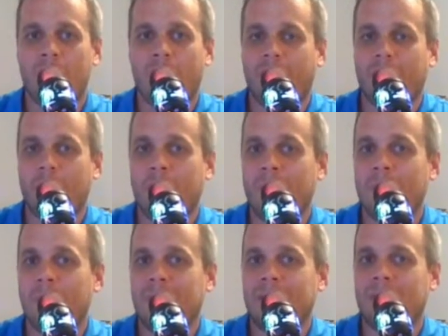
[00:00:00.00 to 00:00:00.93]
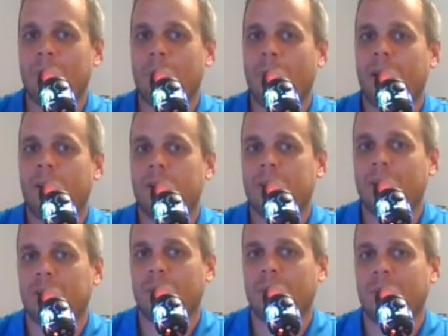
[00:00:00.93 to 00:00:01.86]
a commitment to buy or sell
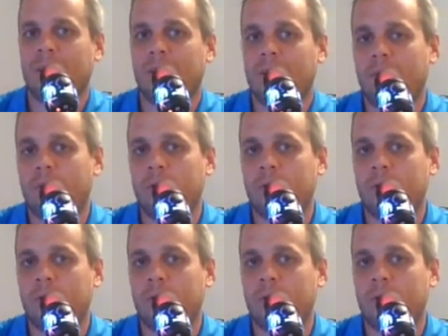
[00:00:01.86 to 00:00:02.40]
something in the future.